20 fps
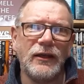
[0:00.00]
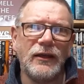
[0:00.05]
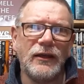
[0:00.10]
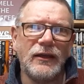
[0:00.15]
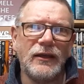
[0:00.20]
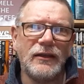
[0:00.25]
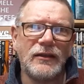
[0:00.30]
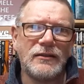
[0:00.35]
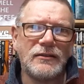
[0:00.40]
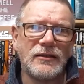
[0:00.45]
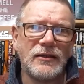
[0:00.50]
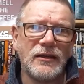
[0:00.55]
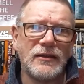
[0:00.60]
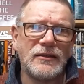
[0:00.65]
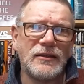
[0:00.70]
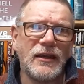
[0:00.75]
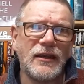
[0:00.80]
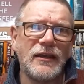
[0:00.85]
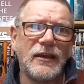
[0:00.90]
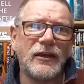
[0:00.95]
it had
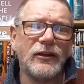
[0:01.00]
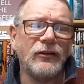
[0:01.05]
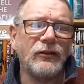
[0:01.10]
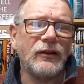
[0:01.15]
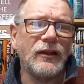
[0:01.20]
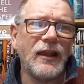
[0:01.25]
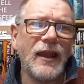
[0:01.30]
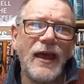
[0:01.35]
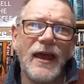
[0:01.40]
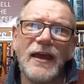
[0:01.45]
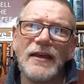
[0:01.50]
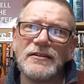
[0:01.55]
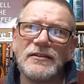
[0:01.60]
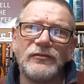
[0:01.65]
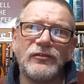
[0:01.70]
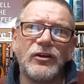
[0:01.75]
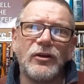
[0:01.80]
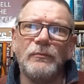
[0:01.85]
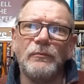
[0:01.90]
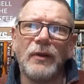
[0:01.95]
taken on layers
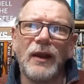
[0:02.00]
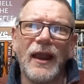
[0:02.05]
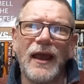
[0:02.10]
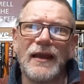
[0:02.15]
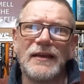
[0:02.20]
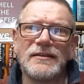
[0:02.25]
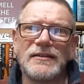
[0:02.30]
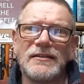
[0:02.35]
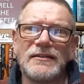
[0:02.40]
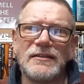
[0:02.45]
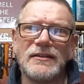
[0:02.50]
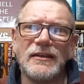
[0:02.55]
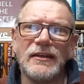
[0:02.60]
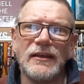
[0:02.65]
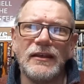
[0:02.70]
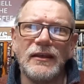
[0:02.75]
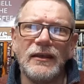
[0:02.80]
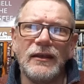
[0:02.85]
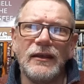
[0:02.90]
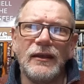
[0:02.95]
of complexity,